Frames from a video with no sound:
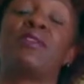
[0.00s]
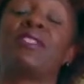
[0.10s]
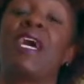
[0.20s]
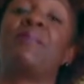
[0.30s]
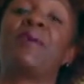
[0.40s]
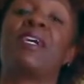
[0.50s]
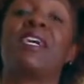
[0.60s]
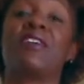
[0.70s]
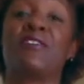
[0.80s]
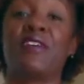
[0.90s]
topic
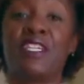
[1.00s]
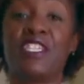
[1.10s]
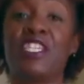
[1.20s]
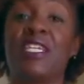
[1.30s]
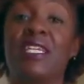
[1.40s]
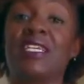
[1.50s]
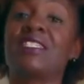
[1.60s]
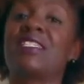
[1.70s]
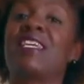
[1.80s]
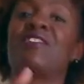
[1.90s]
of cheating.
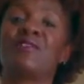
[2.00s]
Stay tuned. So